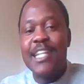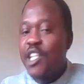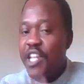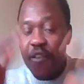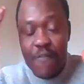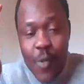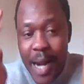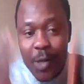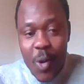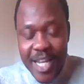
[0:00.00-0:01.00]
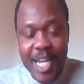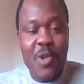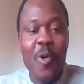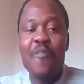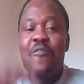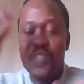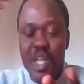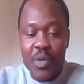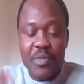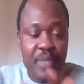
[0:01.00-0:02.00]
And if you are lucky enough,
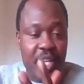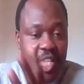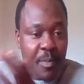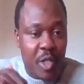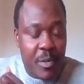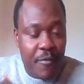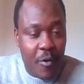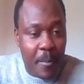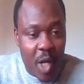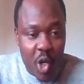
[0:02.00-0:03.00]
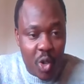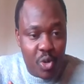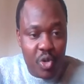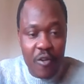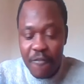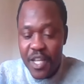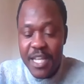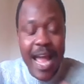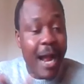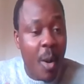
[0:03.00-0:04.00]
they will be responsible for your tuition fee,